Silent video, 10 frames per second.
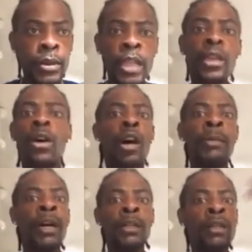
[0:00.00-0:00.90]
And say, oh
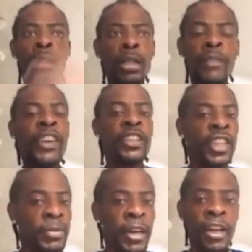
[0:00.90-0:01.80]
man, fix
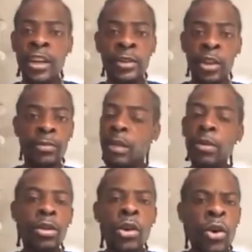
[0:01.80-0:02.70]
this man and something there.
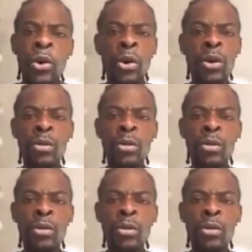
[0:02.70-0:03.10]
But no.